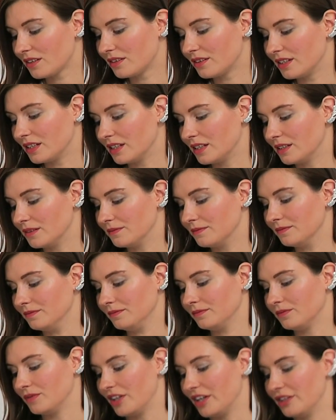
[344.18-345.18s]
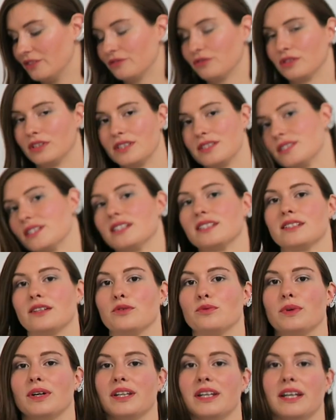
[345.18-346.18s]
The influences
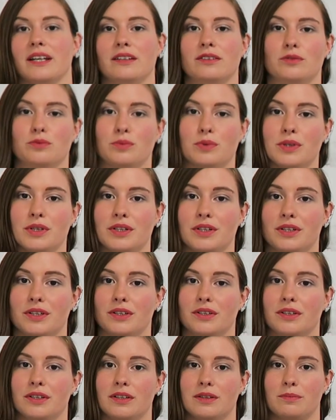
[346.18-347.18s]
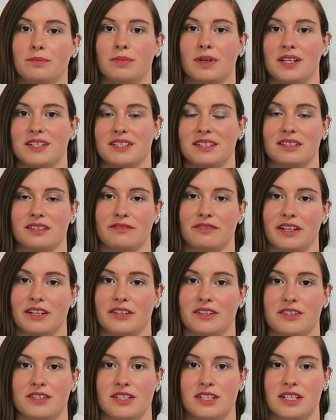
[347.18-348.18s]
on one hand were positive
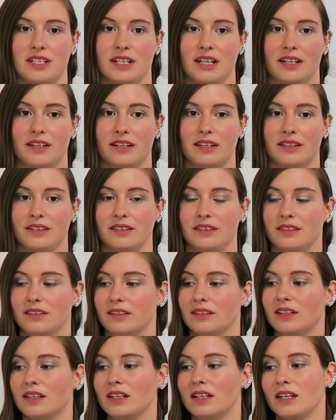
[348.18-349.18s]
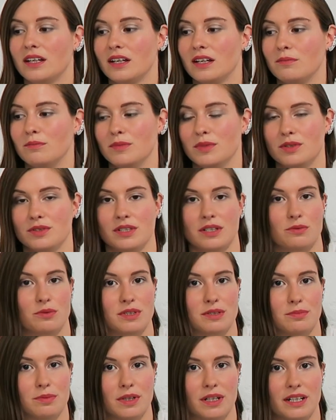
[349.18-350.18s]
energy, and then music
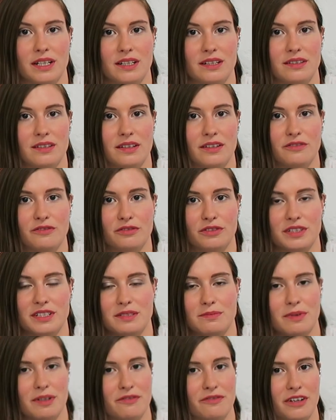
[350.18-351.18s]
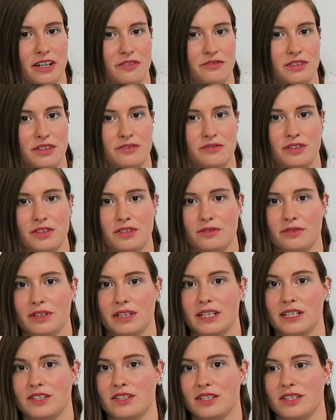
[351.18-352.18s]
was played influenced by 5 different
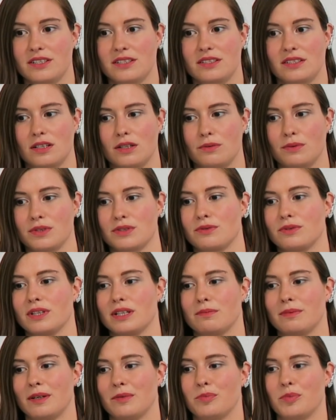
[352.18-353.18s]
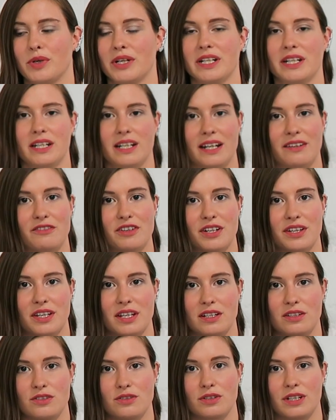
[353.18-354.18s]
religions. So it was really about bringing
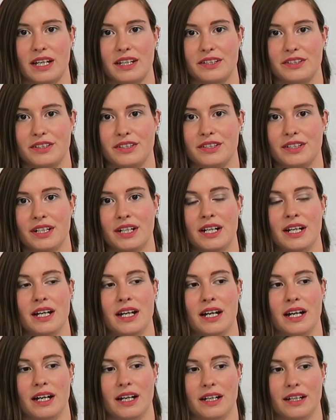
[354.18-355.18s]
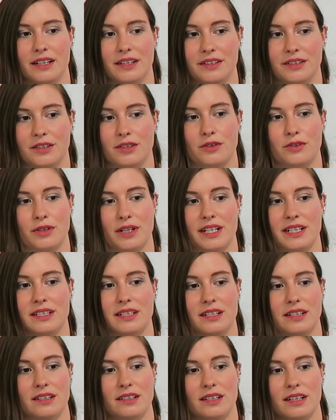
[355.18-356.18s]
everything together and
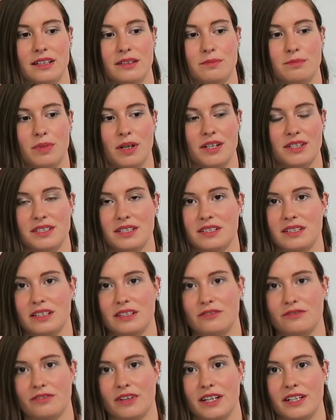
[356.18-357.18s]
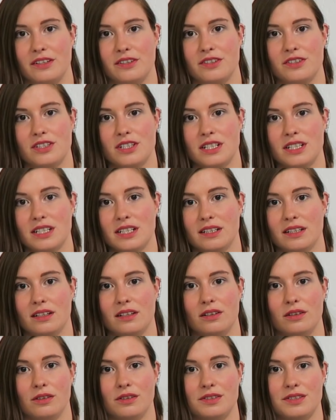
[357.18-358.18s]
creating that positive
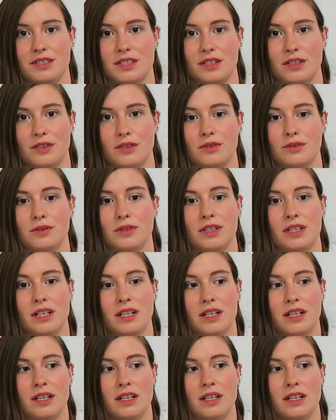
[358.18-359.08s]
energy. Also,